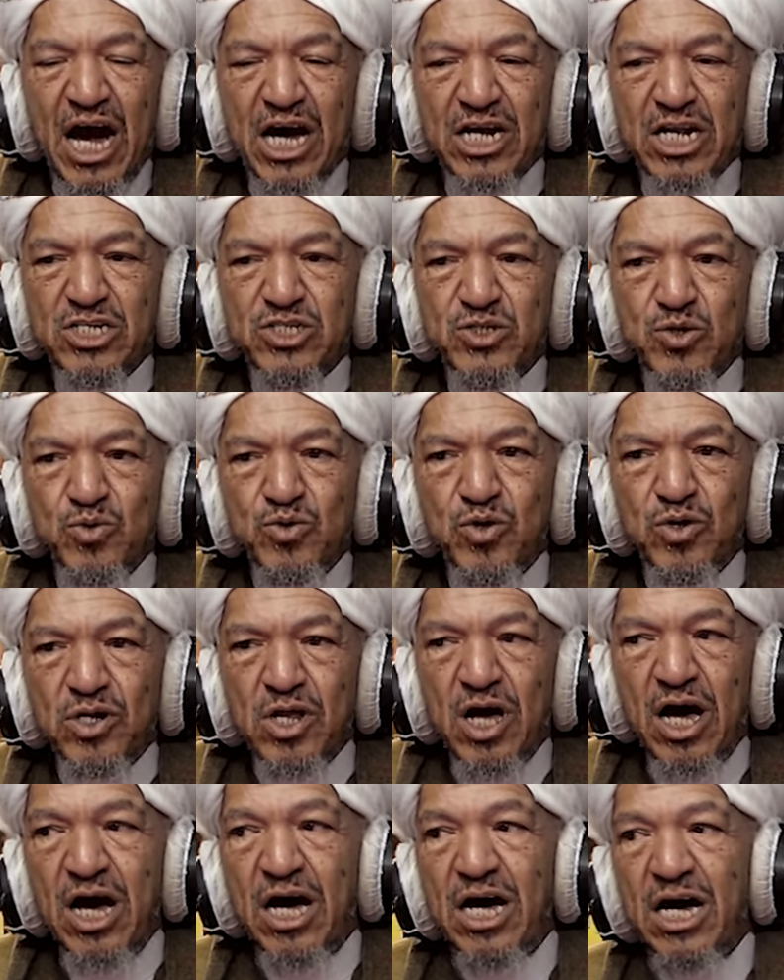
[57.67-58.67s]

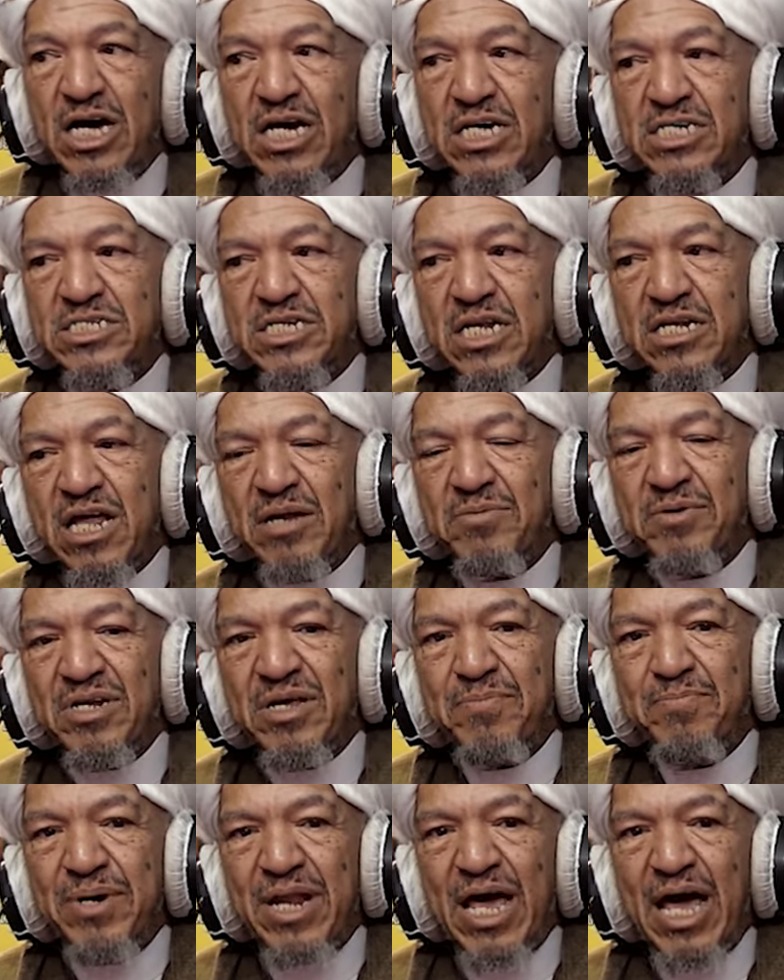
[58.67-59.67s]
Rasulullah sallam
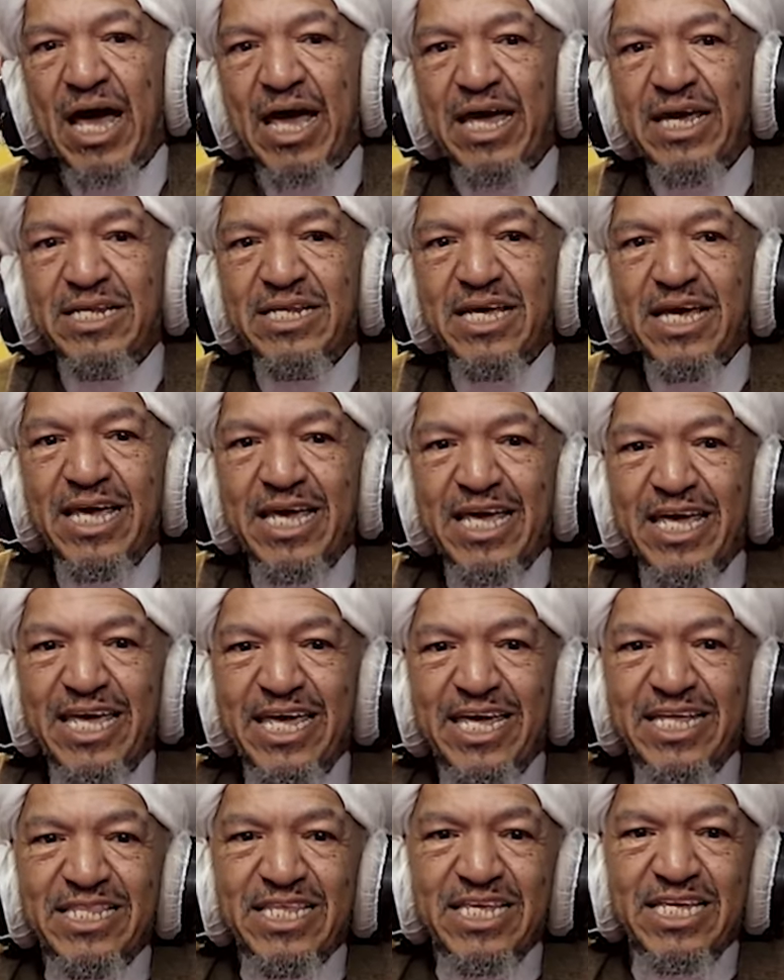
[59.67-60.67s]
replied,
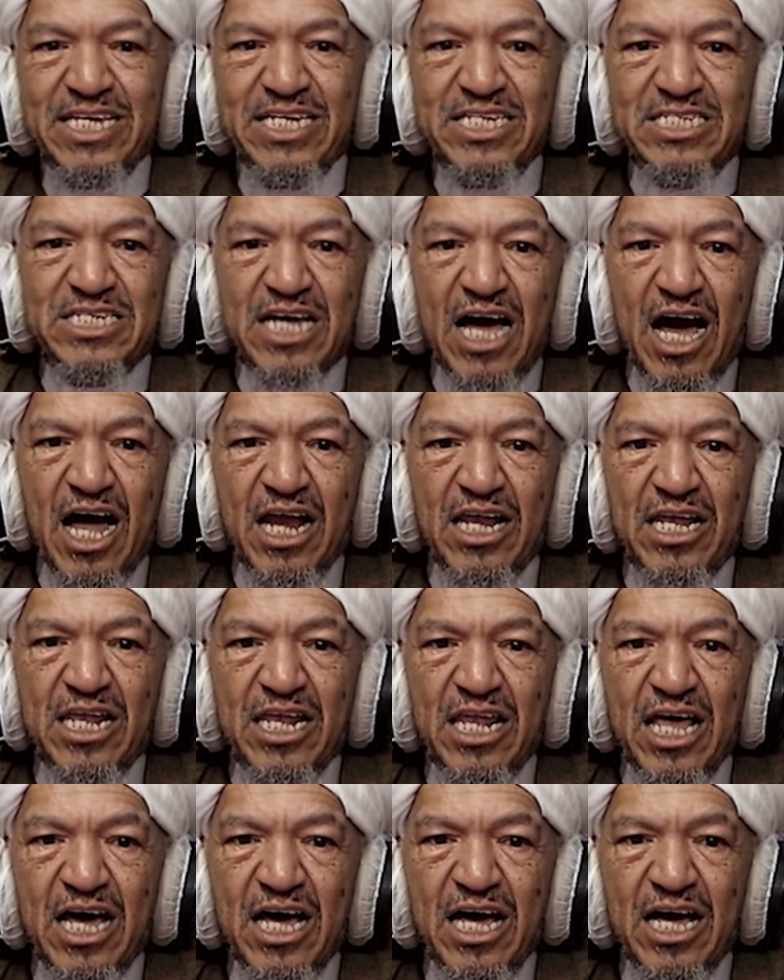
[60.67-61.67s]
it is
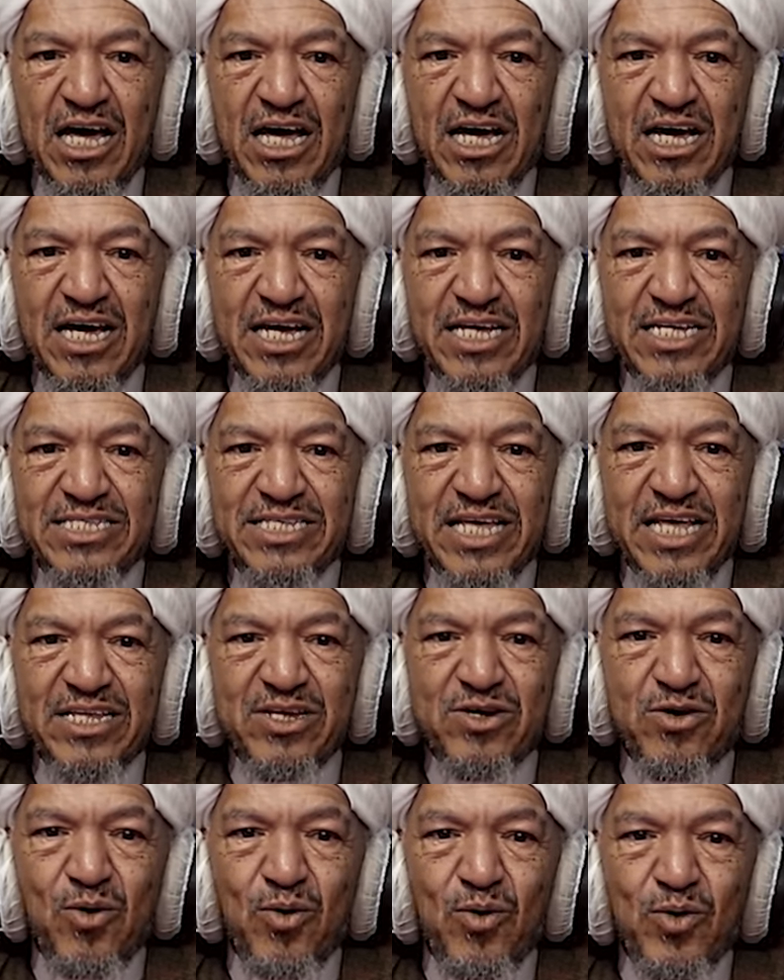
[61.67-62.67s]
Allah
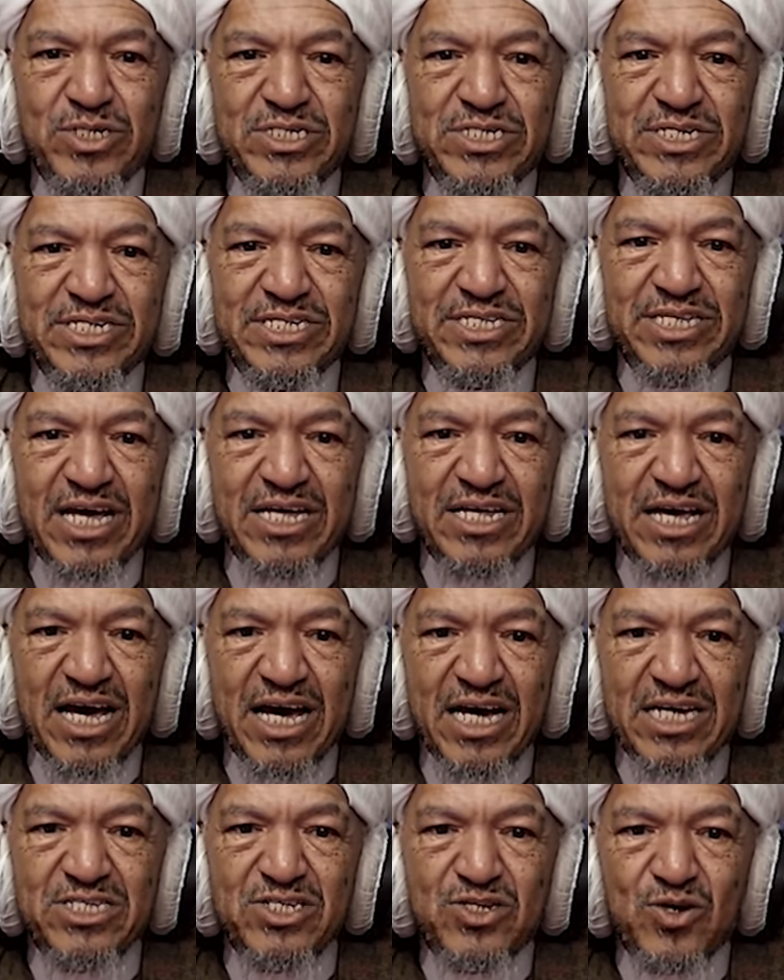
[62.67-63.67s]
that caused the
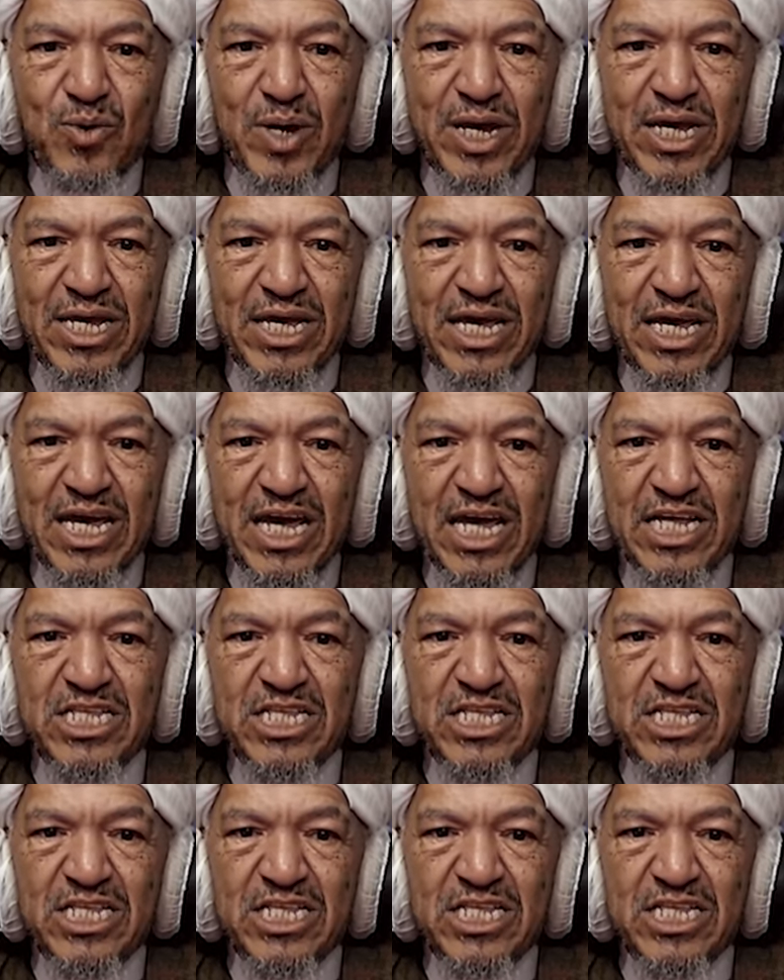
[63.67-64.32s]
earthquake.